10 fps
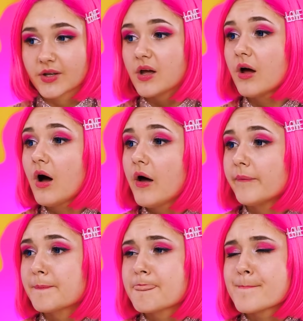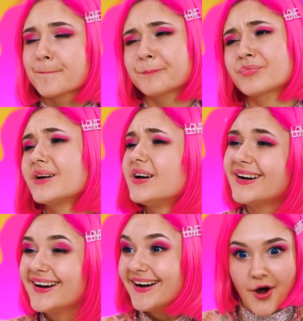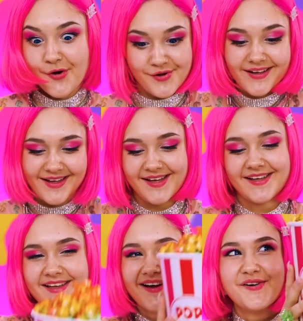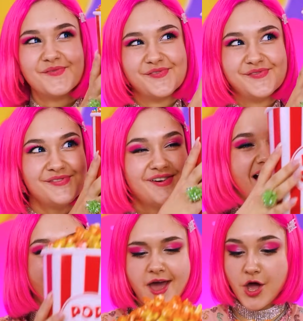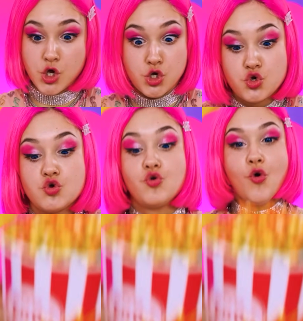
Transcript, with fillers: Life could be a dream! Okay, Hales, let's do this! She